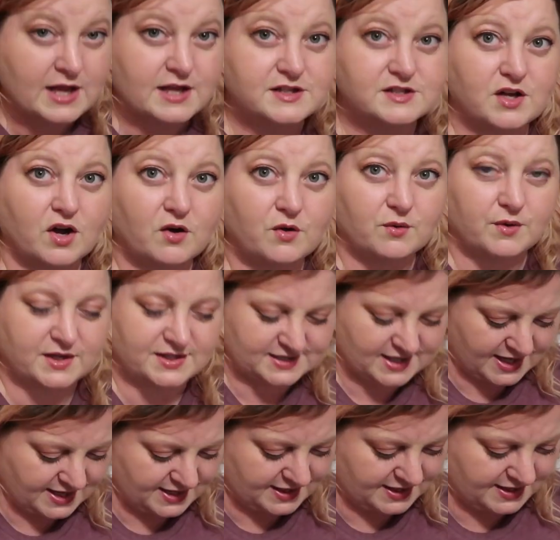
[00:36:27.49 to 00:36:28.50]
It's always
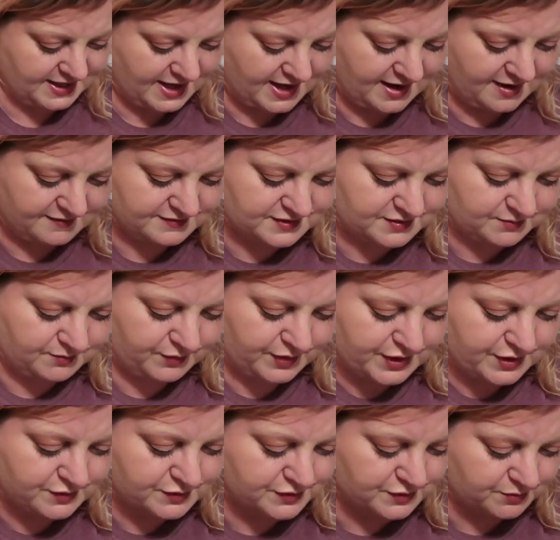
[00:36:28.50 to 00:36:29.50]
handy to have some
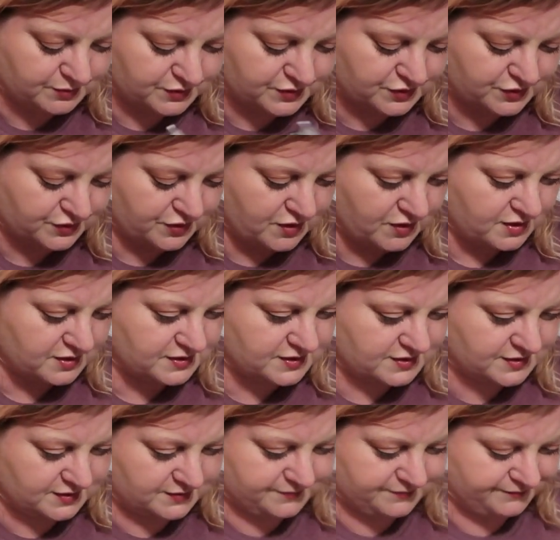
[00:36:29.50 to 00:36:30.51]
reusable
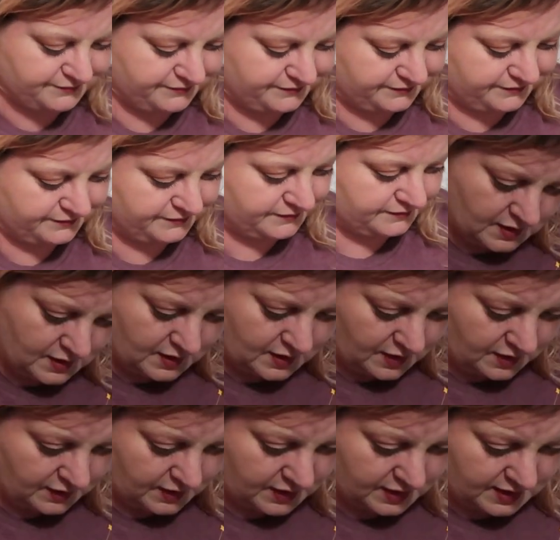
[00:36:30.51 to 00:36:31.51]
straws.
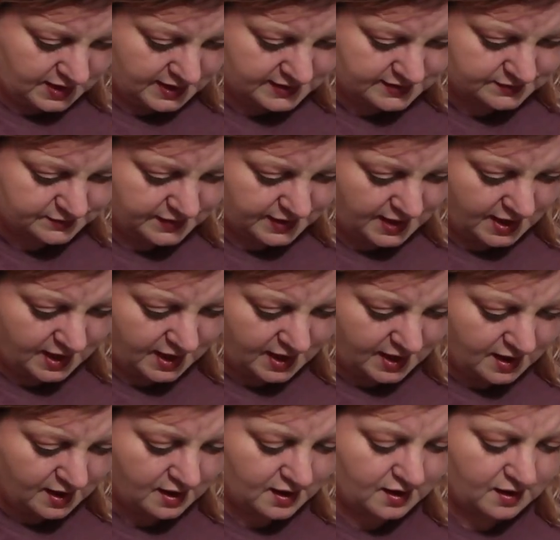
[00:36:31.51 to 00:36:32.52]
Okay, next we
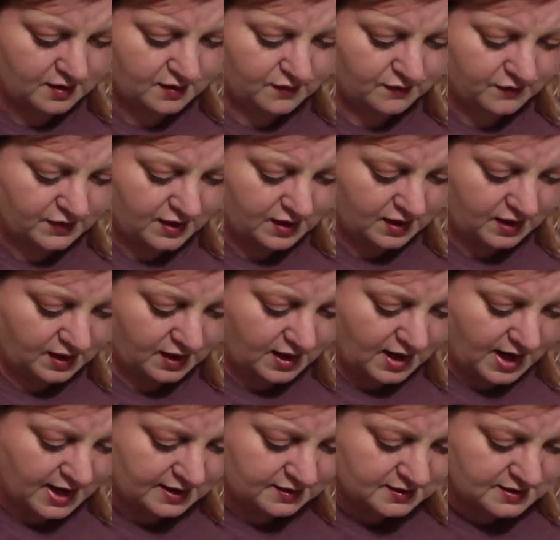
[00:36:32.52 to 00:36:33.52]
have
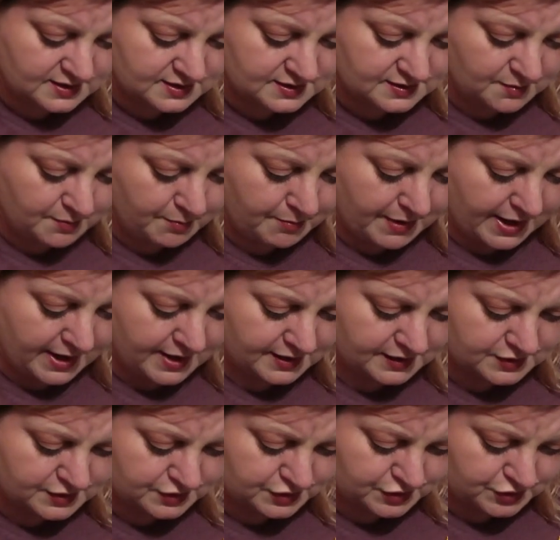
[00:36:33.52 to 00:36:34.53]
Lila's
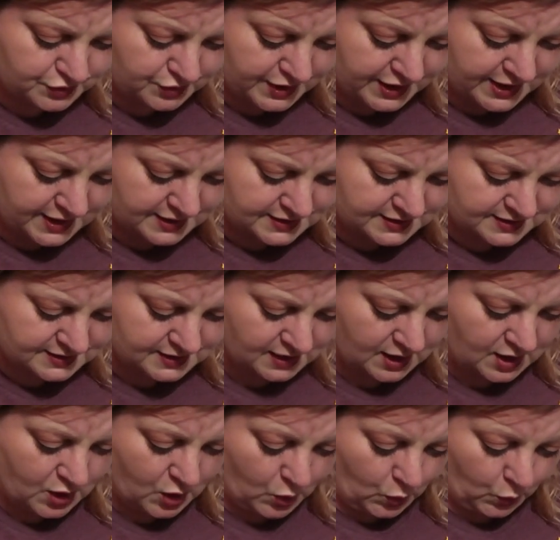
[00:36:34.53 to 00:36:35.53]
Baked Treats
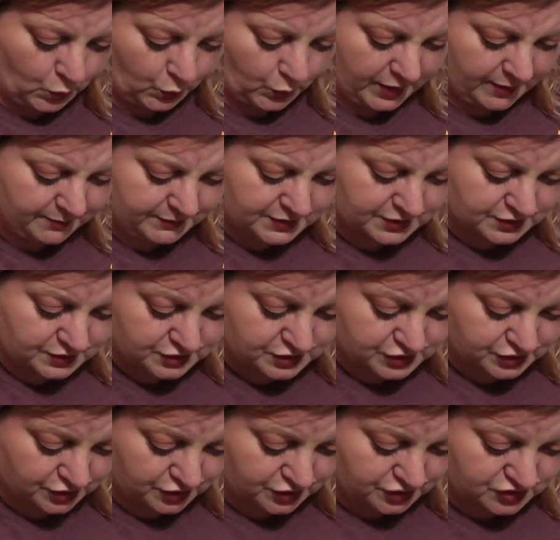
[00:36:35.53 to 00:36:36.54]
Whipped
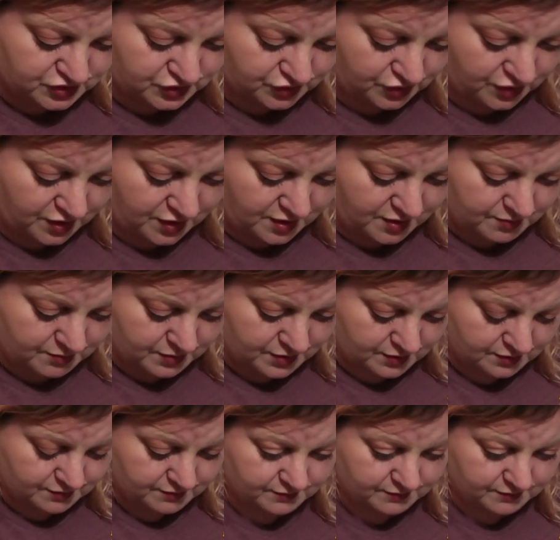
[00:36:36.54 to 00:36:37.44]
Sugar Scrub.